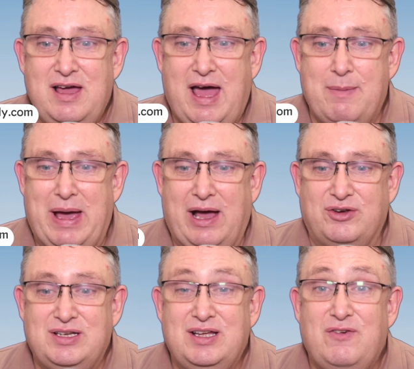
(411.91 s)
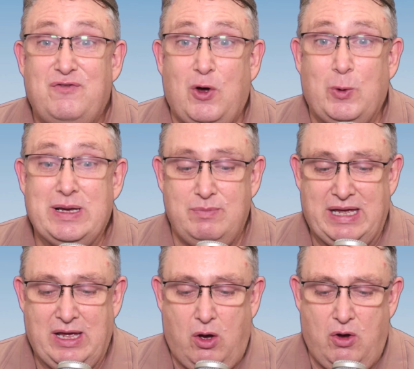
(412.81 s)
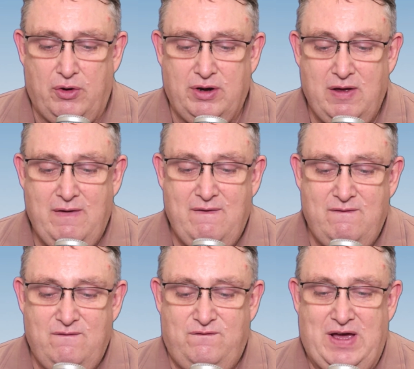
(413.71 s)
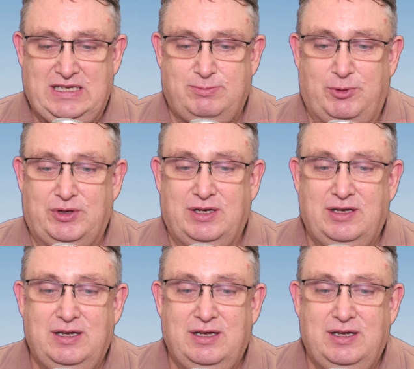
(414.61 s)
about following me on Facebook.